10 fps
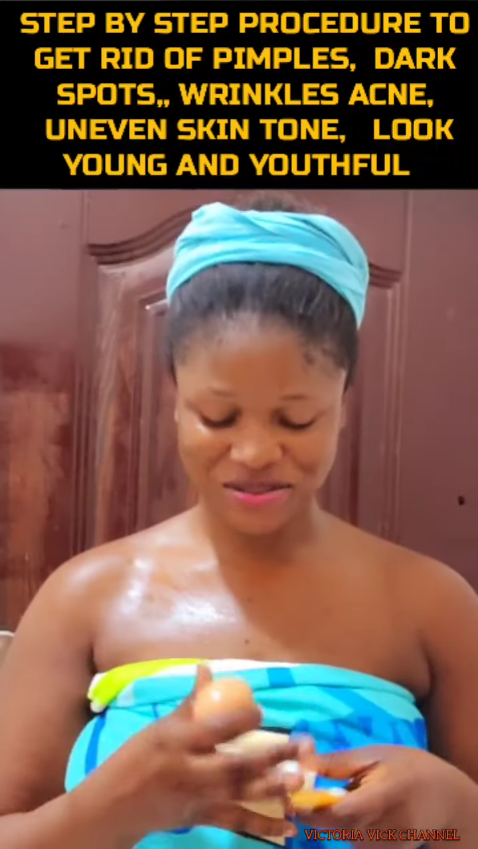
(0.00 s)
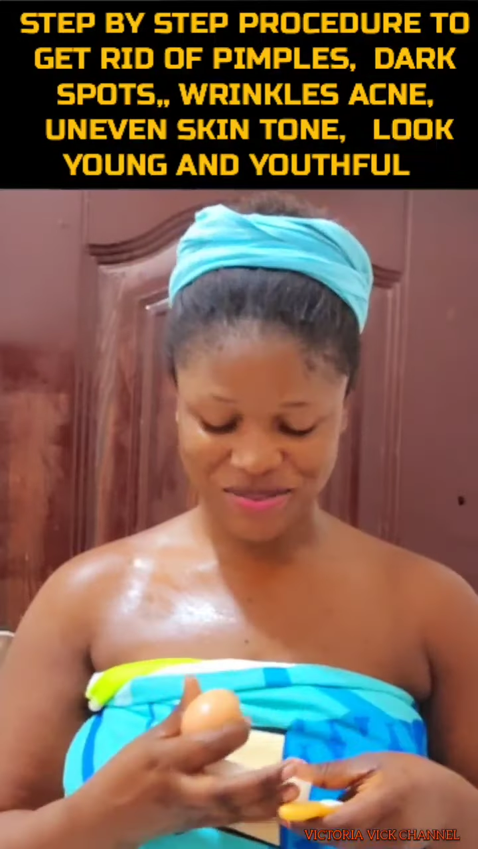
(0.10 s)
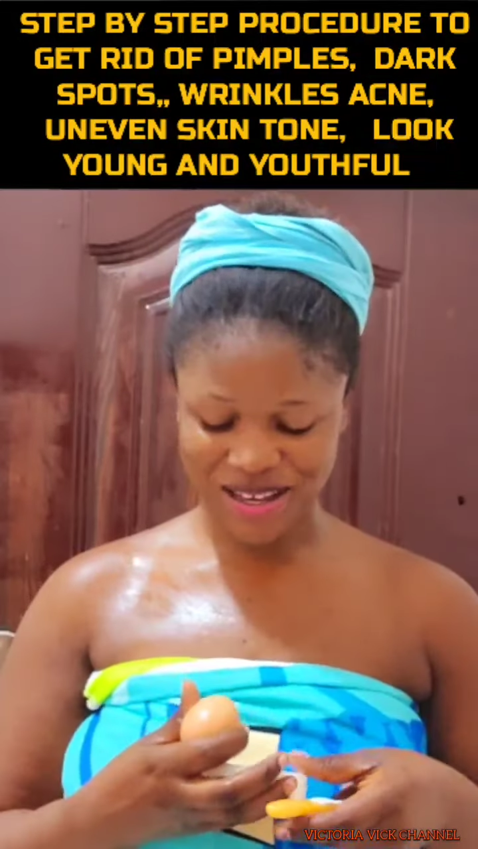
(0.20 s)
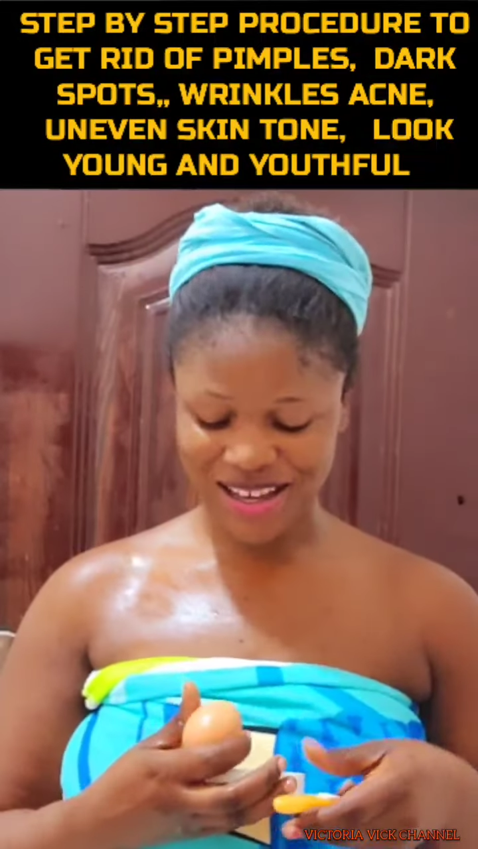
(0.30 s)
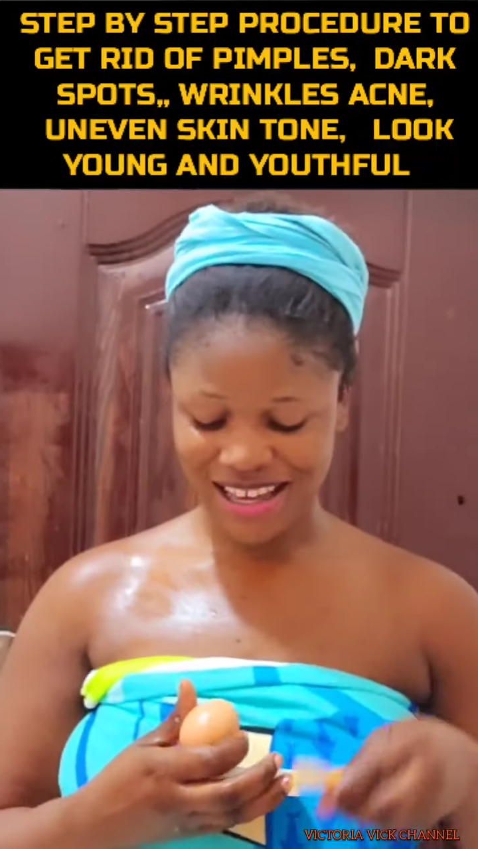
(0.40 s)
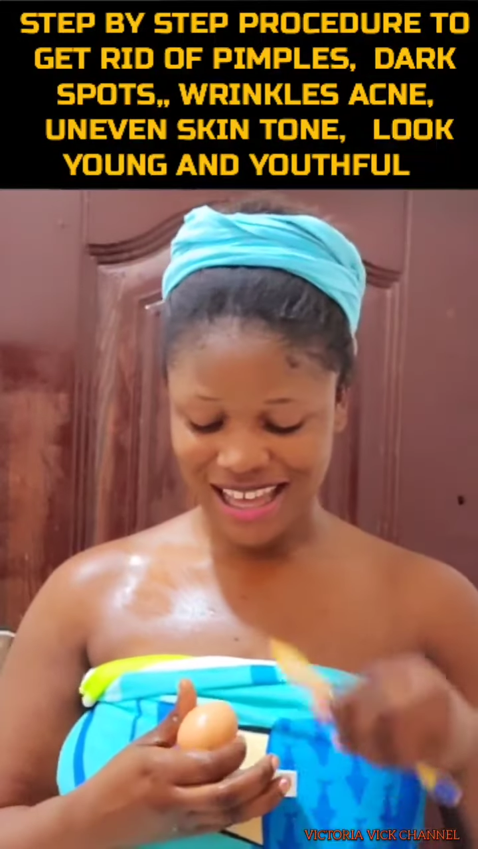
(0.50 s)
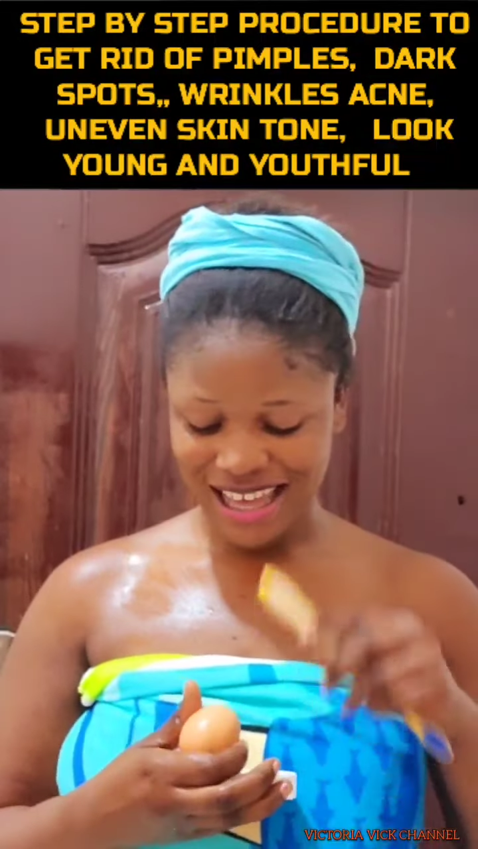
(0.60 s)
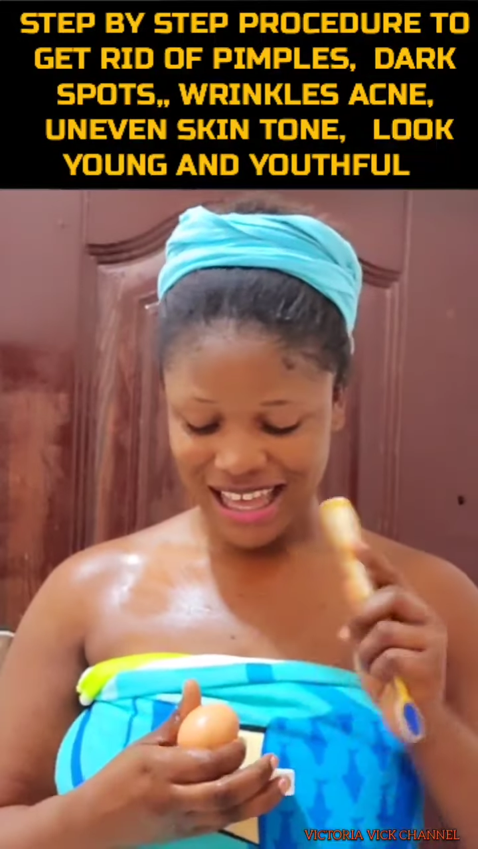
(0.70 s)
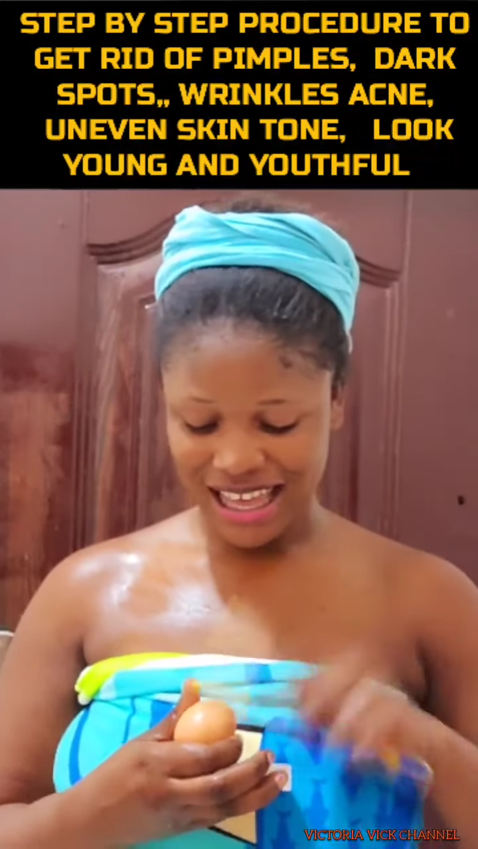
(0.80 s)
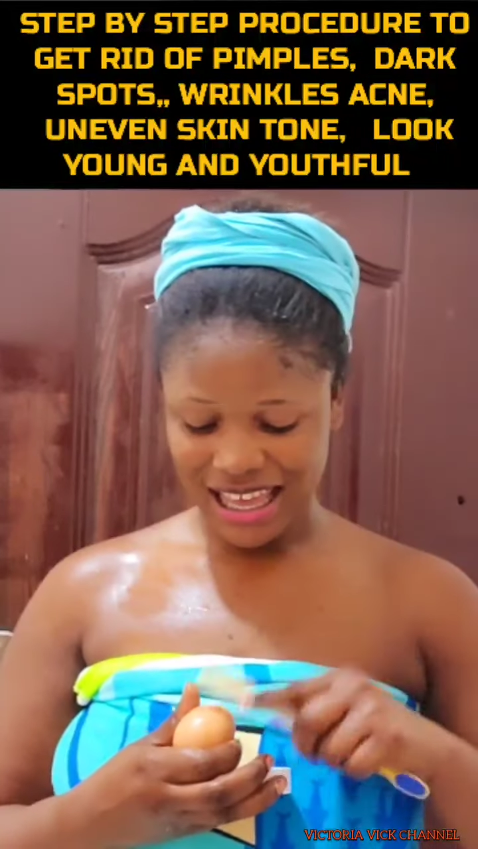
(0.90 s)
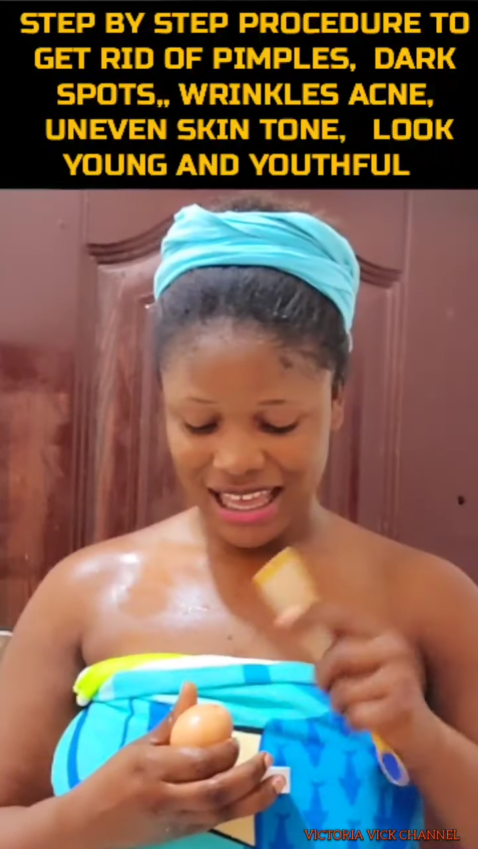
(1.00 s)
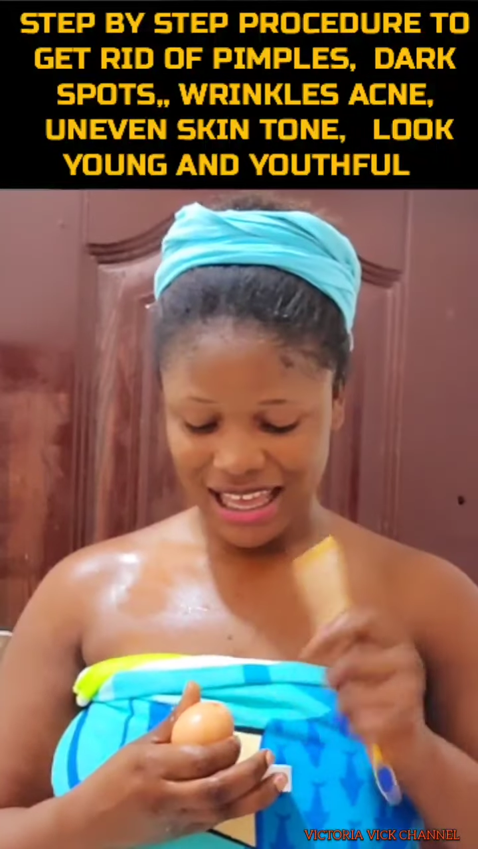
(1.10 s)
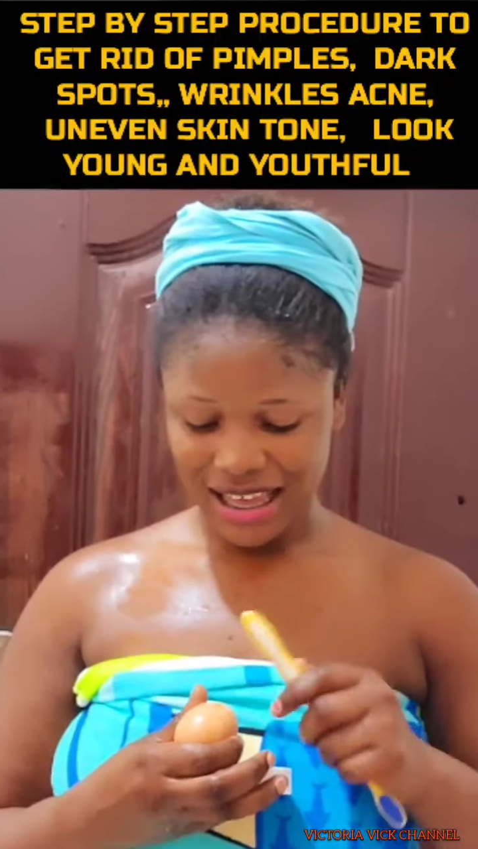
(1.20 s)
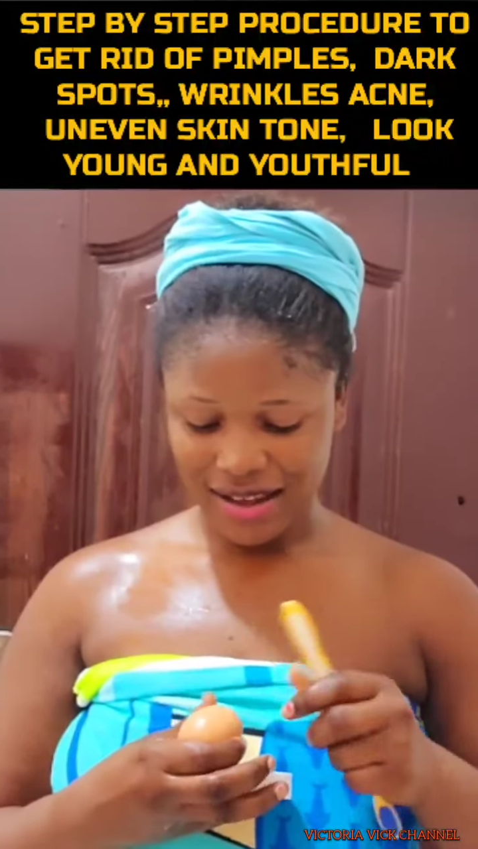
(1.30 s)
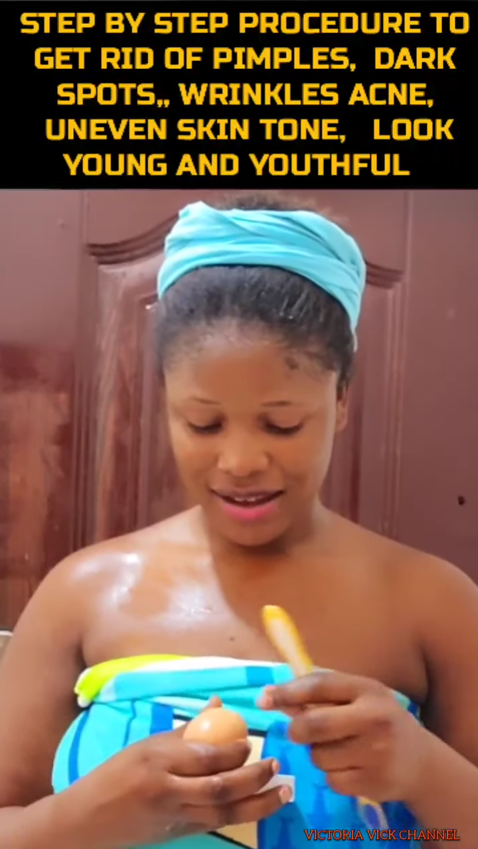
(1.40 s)
bell.
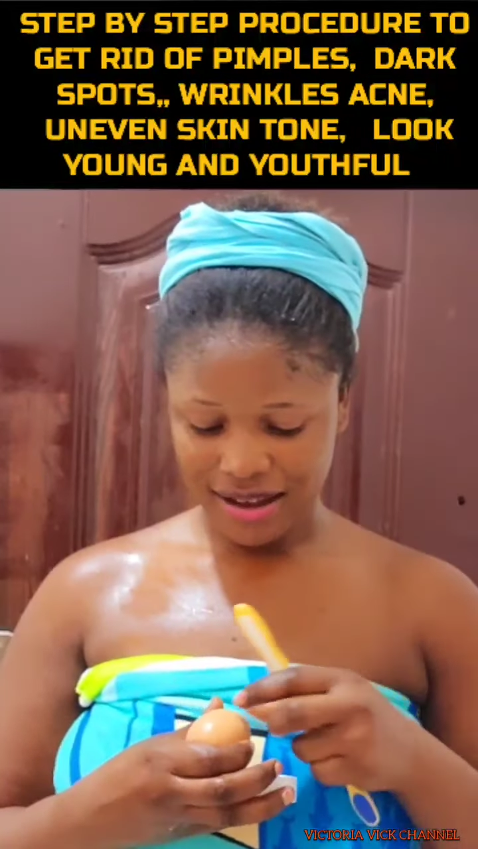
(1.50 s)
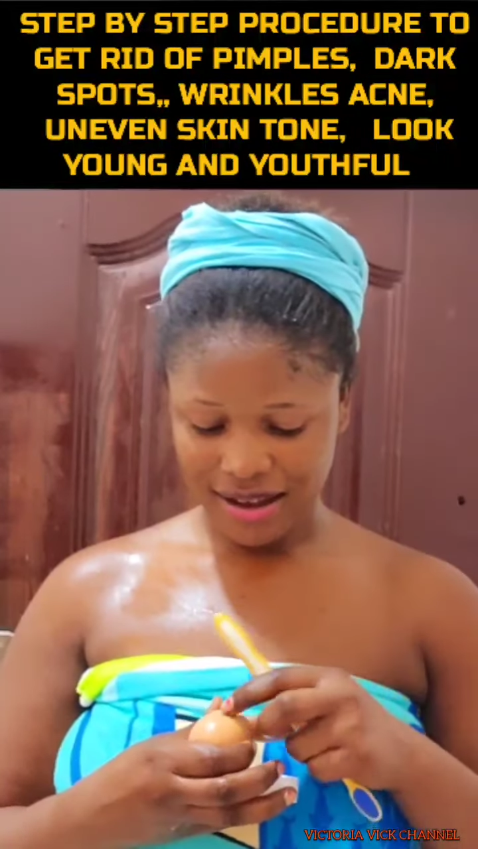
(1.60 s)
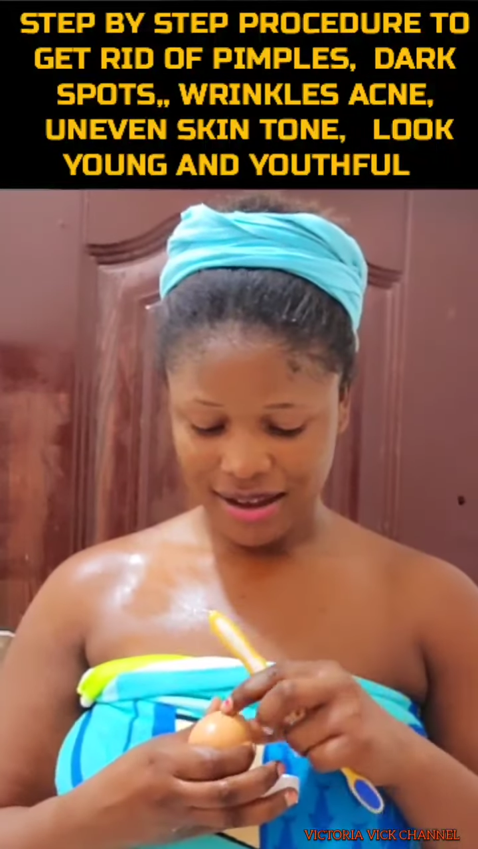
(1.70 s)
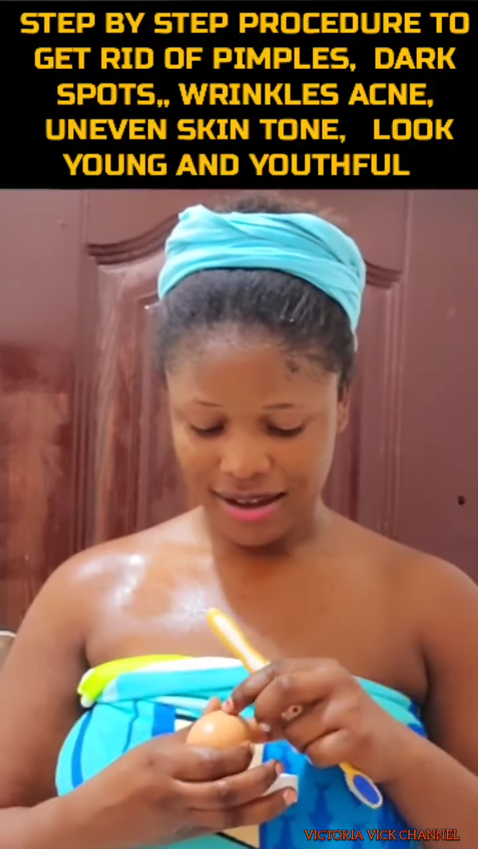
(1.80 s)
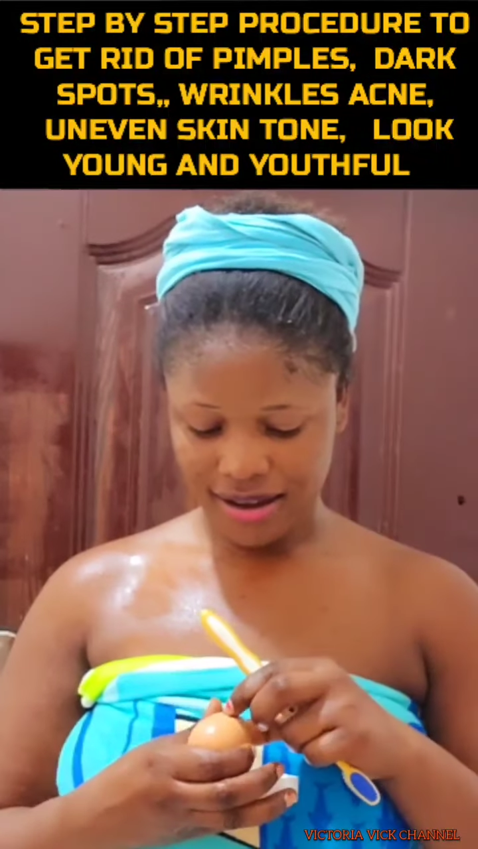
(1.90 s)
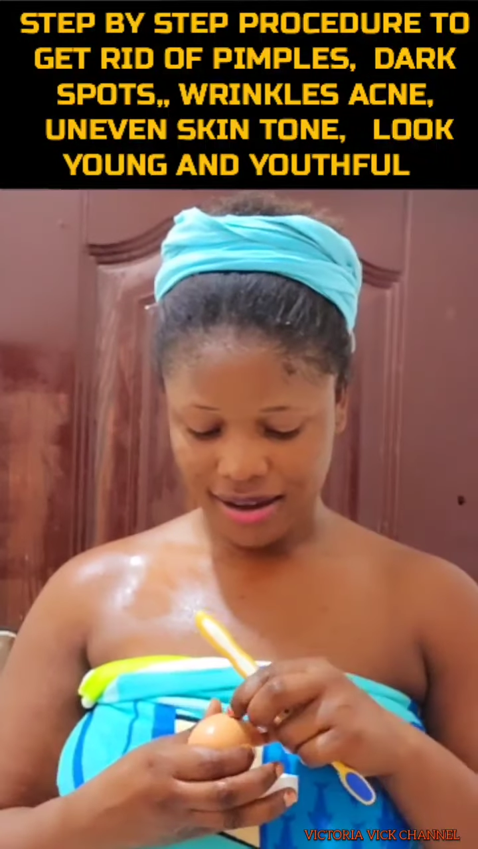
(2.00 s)
Okay.